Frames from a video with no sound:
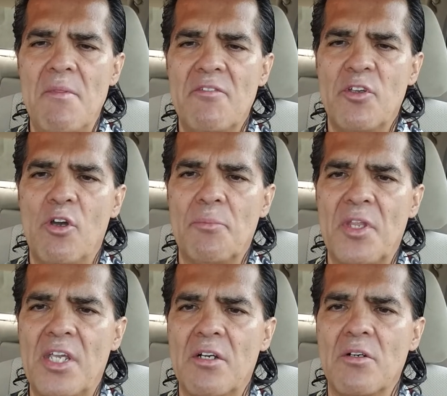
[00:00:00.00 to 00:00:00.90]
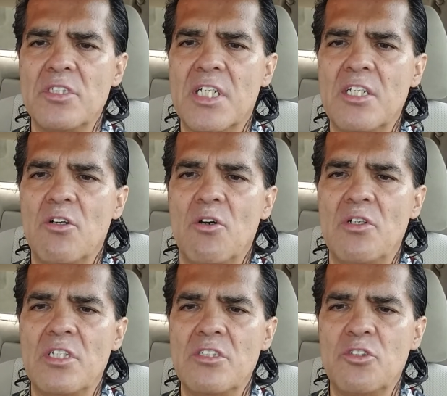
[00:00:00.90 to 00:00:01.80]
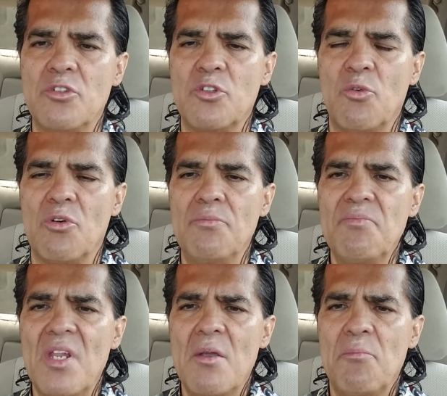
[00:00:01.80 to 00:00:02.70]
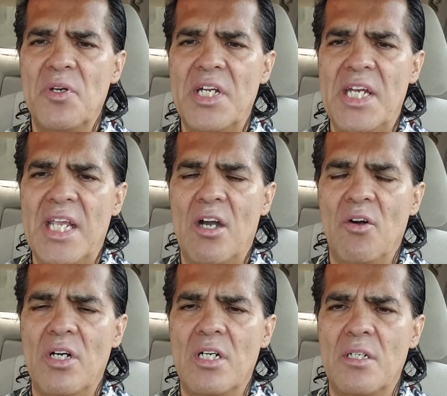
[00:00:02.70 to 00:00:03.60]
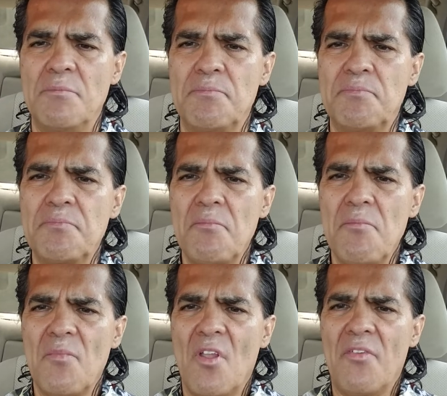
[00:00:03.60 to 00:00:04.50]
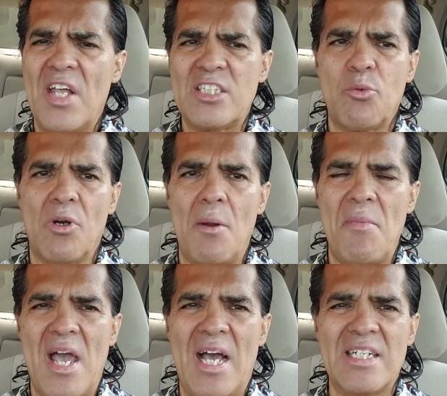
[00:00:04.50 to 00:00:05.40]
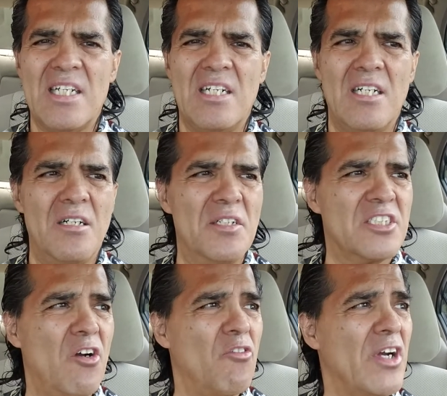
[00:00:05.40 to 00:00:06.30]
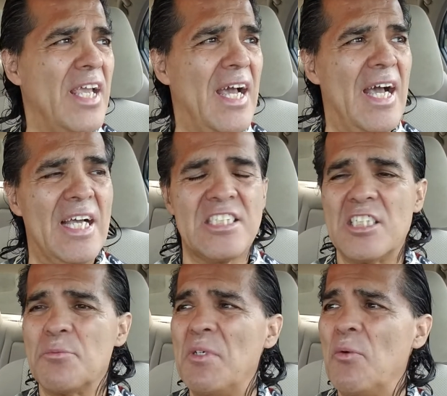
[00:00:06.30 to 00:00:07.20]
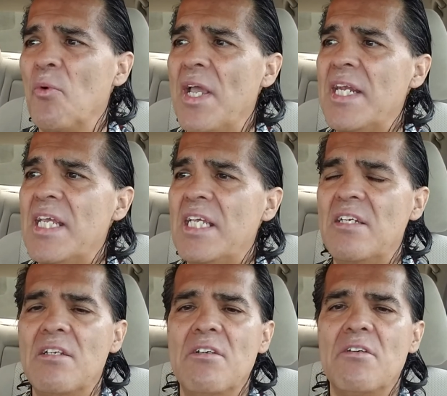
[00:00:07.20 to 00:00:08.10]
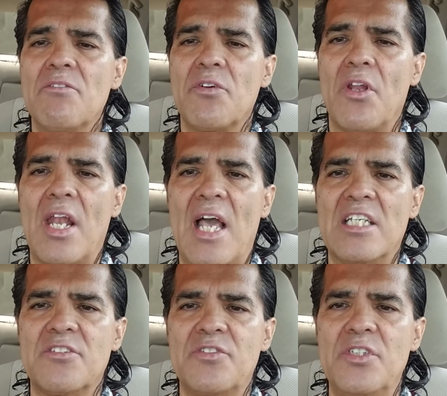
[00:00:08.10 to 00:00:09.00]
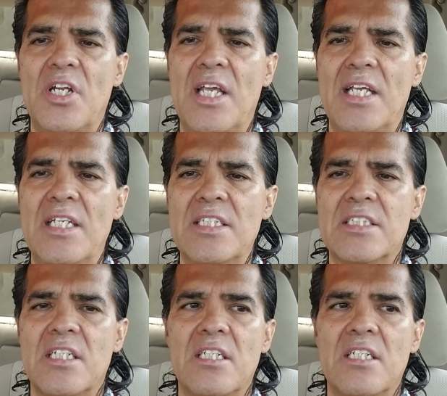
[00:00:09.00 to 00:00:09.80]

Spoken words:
If you go up the hill, you can go and do a tour. But anyhow, that's where I'm at. It's overcast. It's been raining for the last few days.